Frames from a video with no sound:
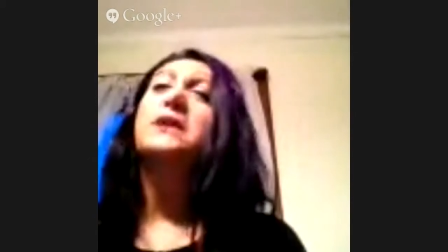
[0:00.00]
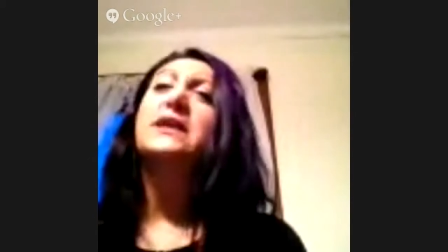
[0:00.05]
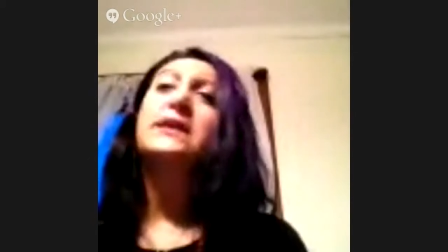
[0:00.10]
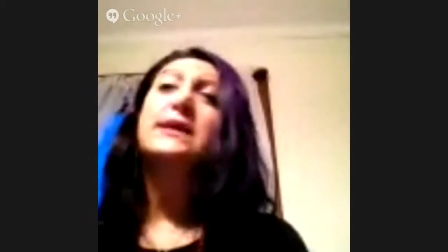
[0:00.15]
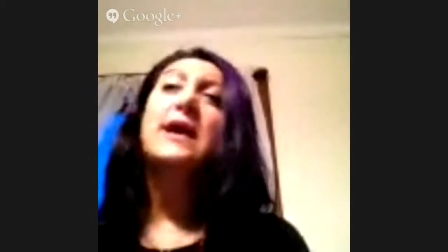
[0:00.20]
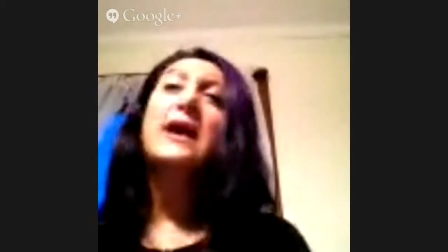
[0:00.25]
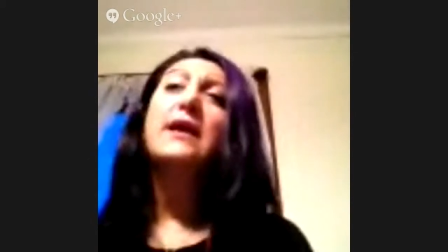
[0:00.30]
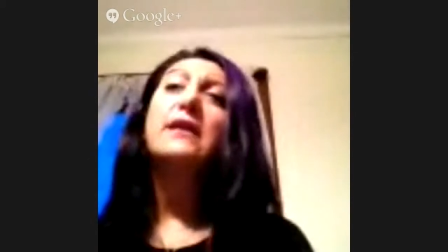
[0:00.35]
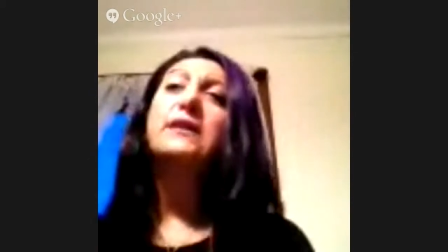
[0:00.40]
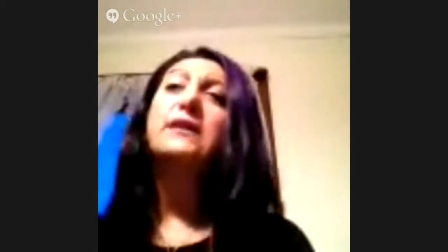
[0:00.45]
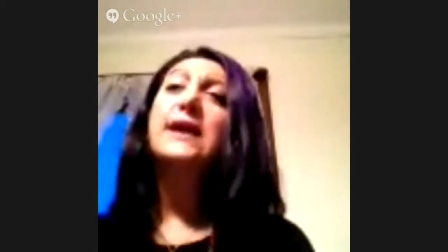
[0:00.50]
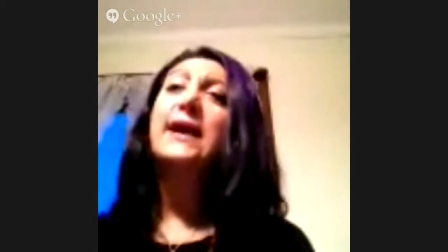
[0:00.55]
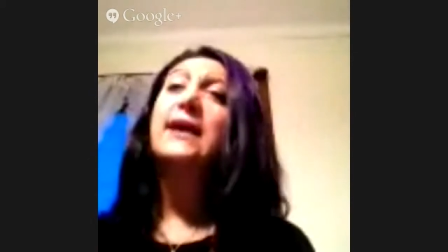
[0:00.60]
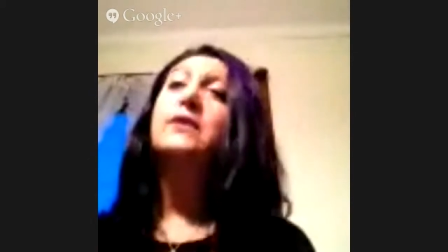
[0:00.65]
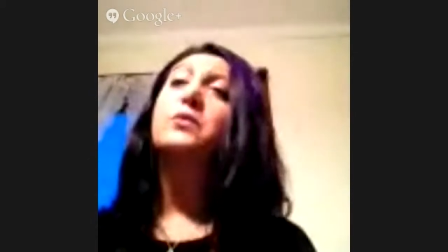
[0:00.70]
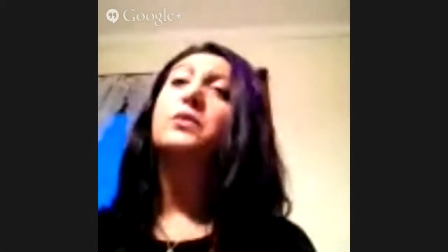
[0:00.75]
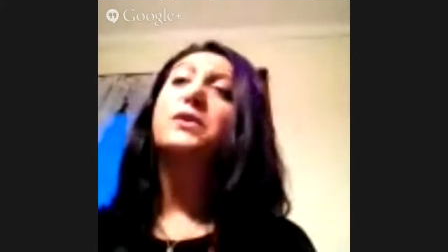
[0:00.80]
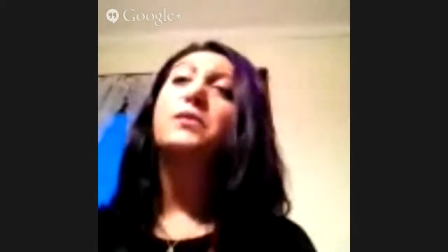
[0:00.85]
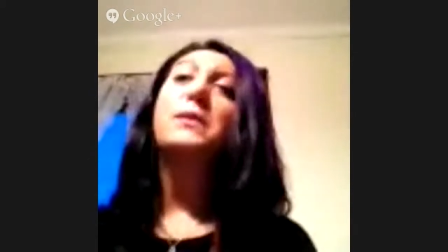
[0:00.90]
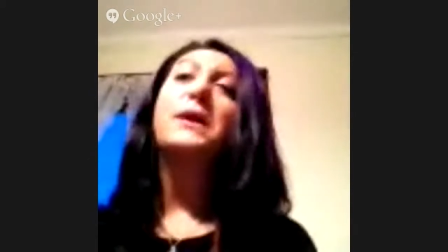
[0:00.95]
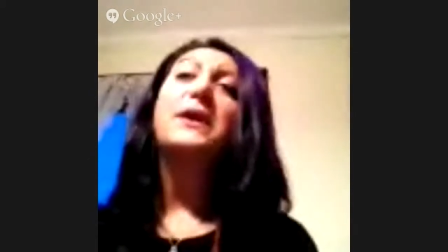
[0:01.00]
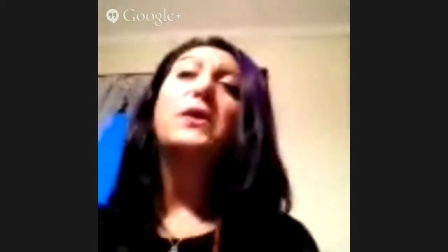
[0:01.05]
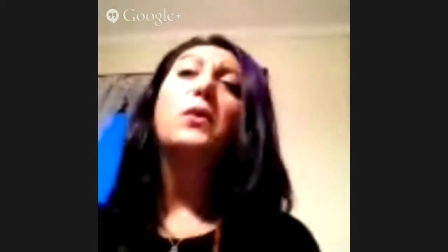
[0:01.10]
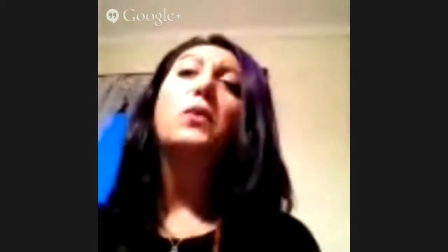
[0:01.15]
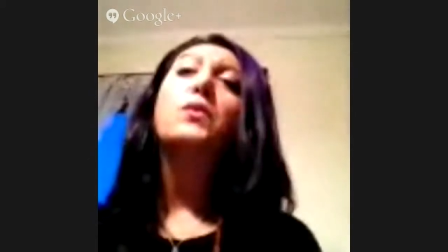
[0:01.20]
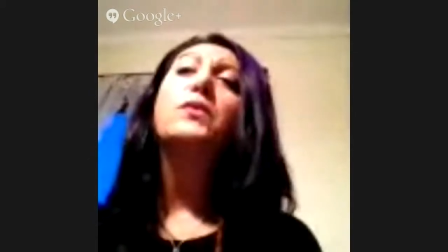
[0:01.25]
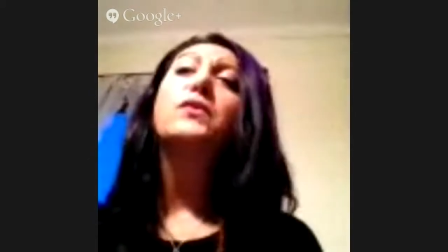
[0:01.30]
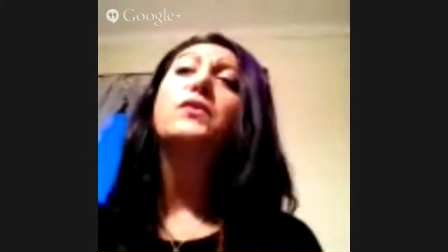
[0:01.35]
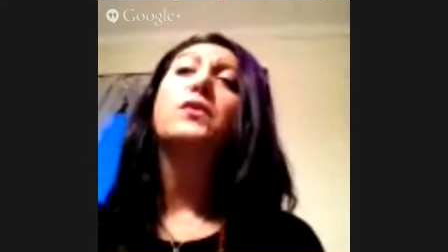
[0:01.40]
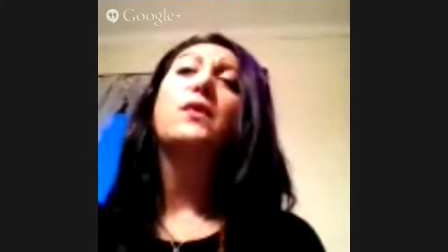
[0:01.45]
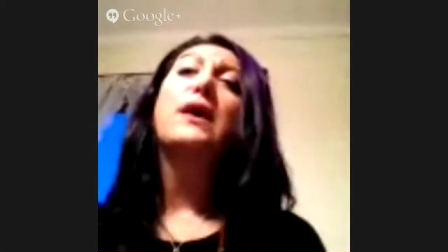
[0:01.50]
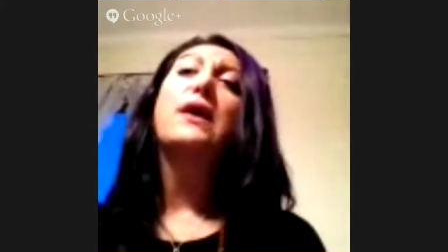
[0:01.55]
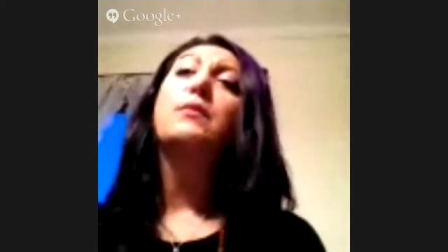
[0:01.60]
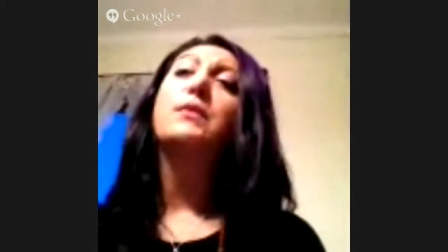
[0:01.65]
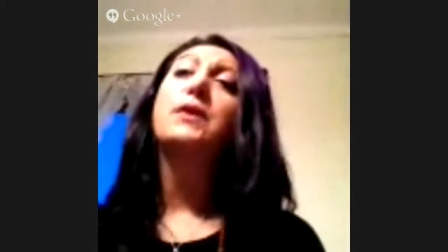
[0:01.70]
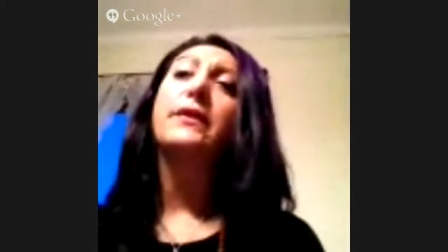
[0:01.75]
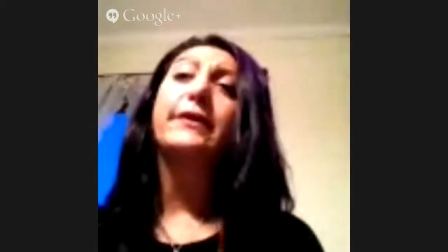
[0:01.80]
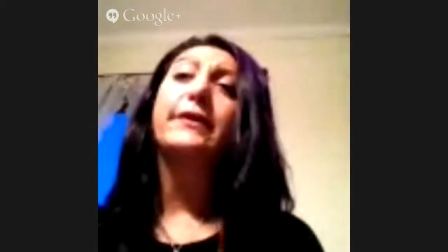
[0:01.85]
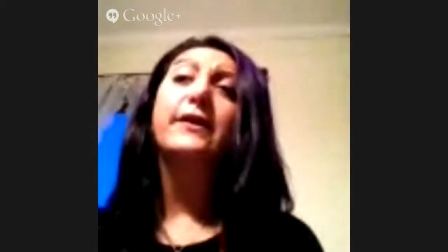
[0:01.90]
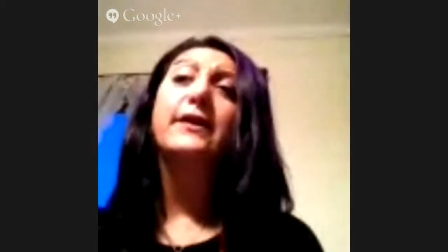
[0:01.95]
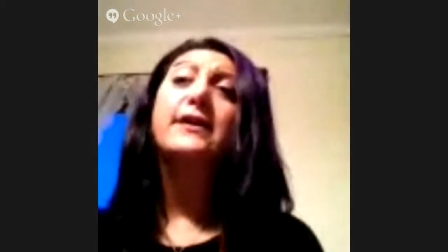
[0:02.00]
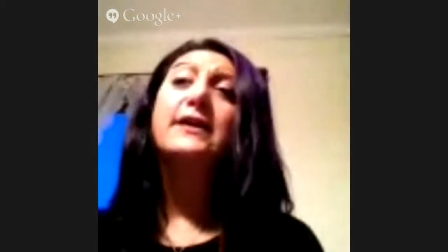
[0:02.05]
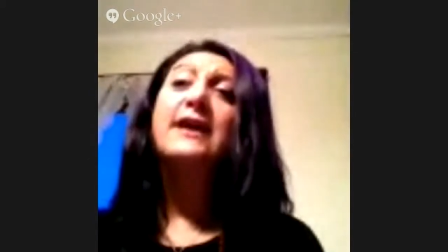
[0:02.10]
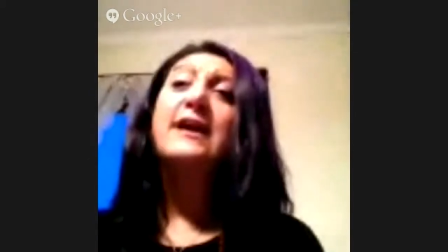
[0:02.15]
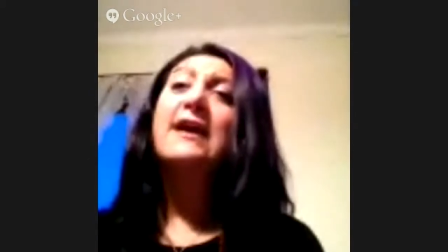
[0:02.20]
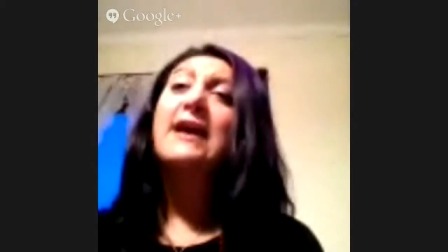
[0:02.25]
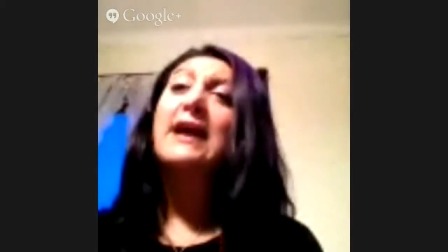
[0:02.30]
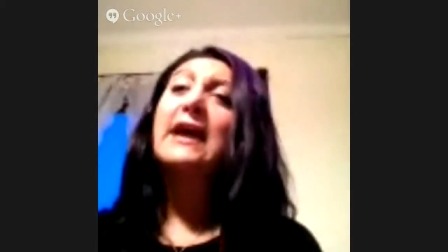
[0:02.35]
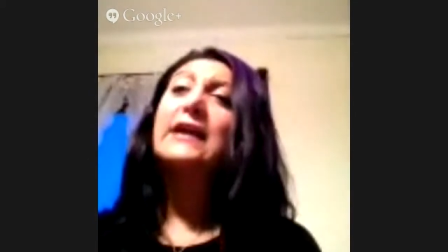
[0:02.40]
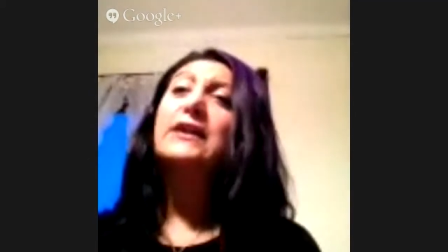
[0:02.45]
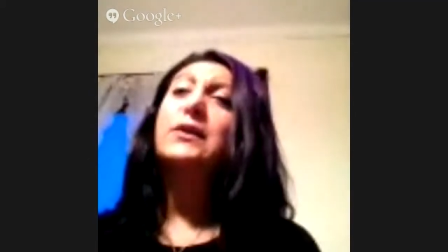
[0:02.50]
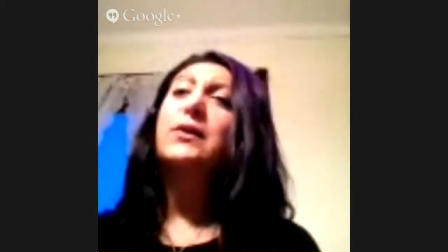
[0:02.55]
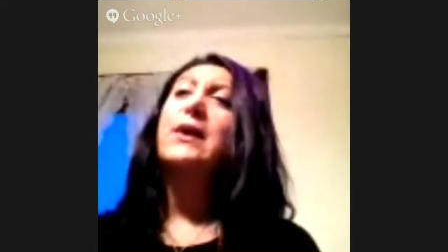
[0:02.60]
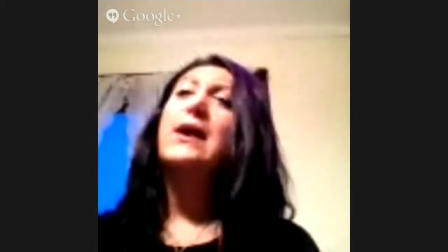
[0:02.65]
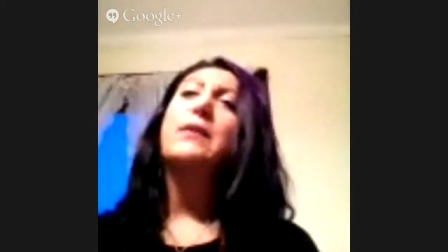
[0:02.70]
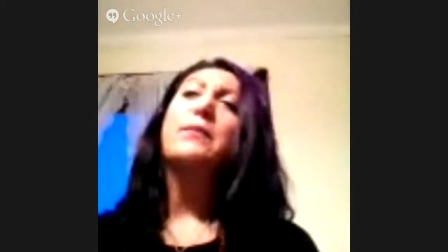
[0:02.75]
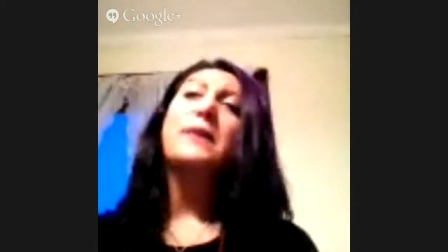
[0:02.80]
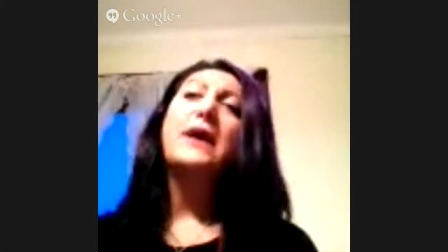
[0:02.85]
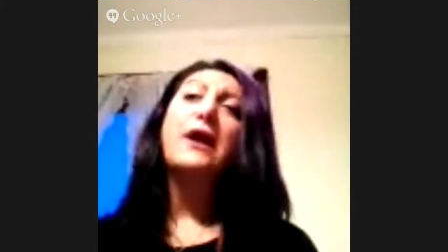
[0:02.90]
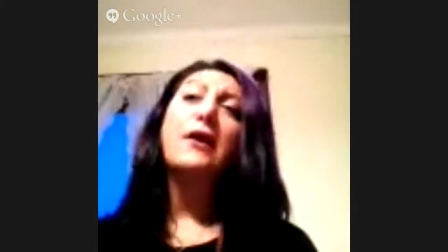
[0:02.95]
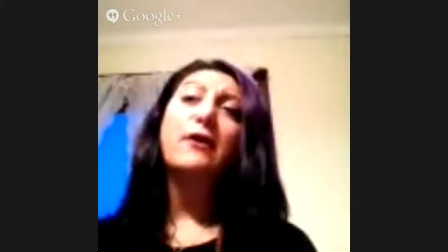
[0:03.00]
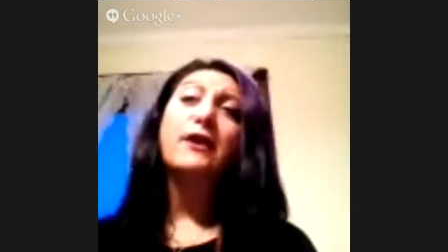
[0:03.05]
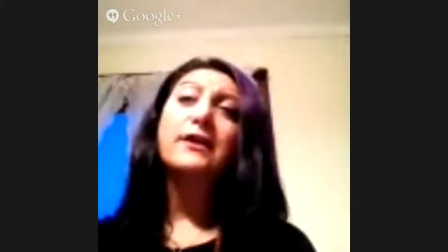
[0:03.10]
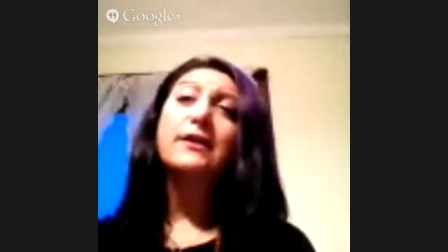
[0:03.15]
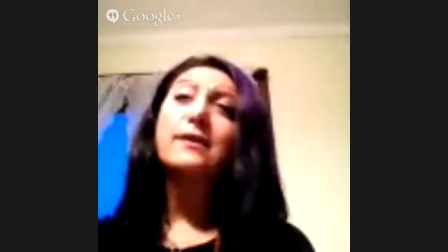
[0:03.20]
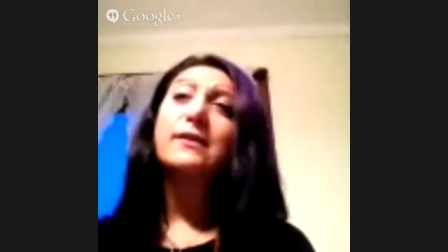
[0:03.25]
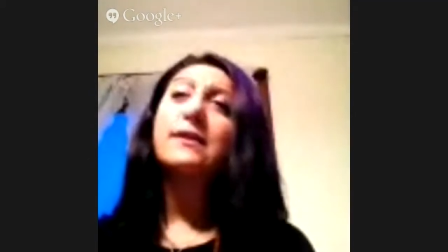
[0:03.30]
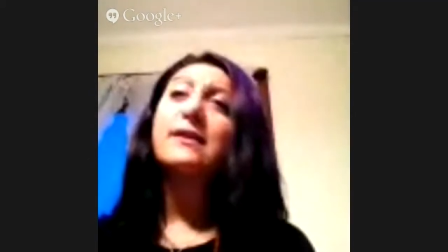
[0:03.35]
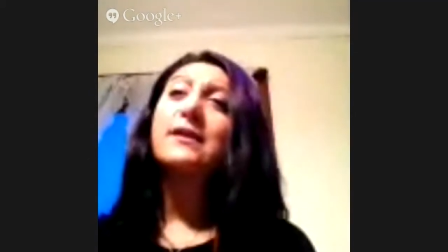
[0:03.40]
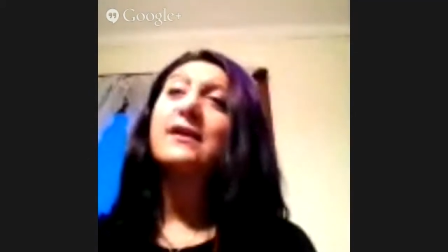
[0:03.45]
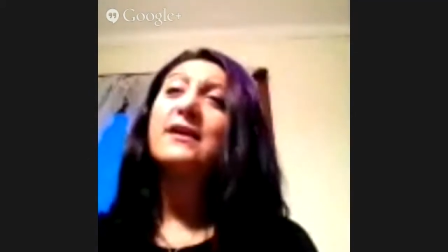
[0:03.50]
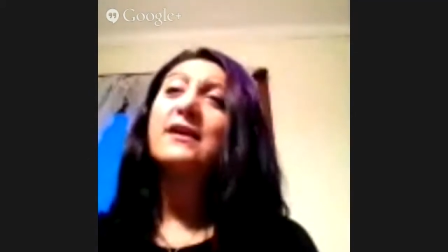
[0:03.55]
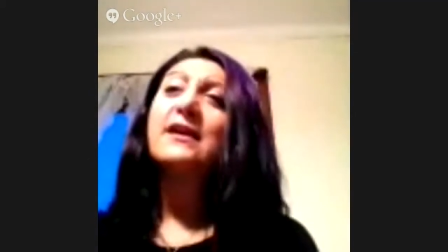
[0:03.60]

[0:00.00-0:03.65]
to make contact with my own grandmother and grandparents.